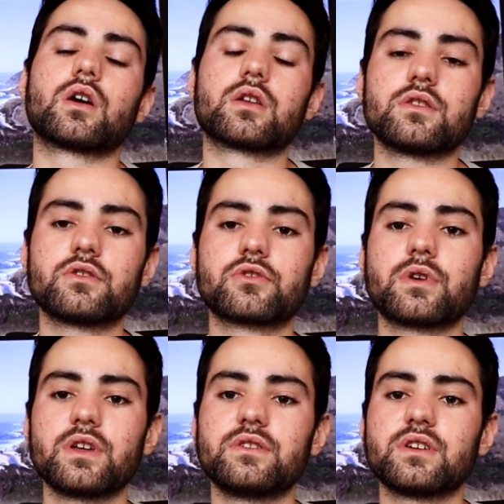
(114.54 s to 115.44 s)
Another
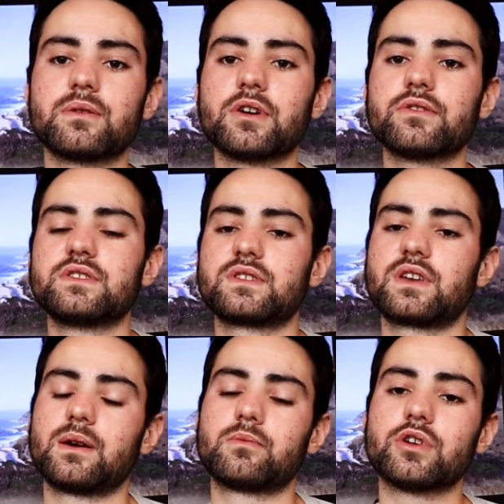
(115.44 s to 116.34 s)
great thing about this
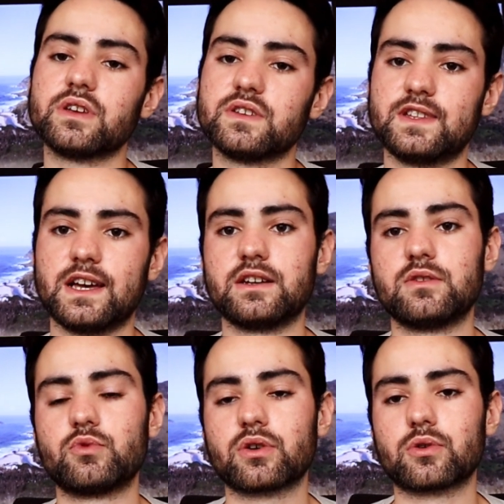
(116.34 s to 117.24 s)
camera is that
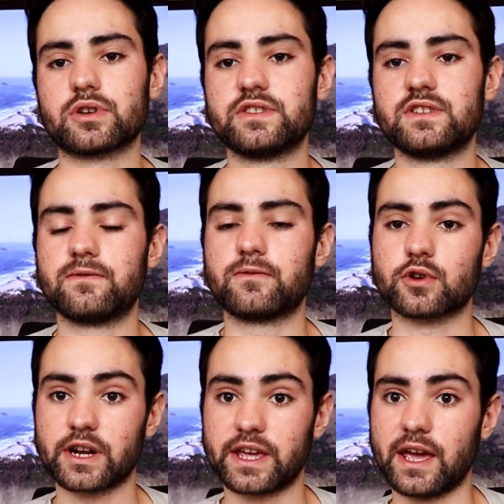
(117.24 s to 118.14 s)
it records in
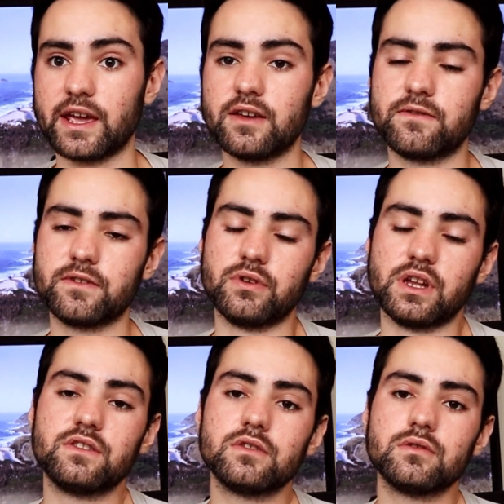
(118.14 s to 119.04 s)
4K if you
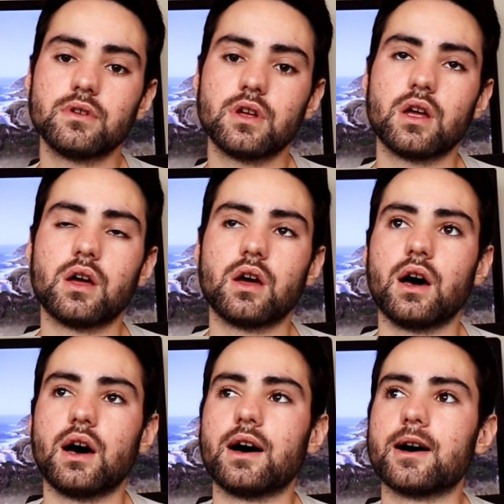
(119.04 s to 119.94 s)
need to.
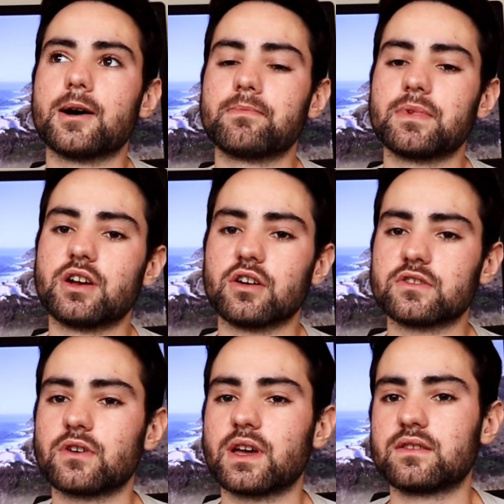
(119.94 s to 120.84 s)
It
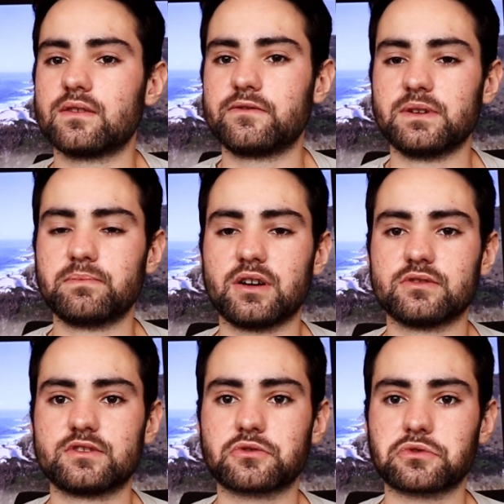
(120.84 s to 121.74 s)
also has a flip
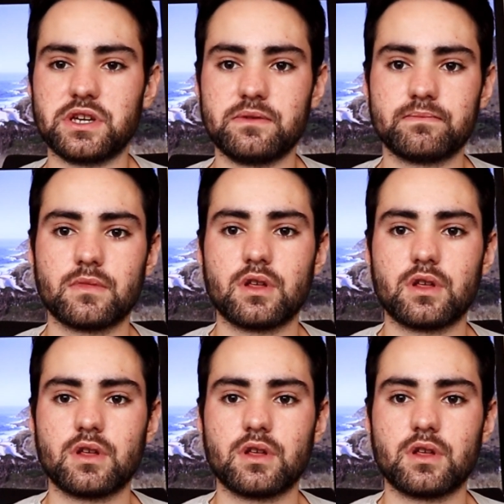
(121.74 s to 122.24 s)
out screen,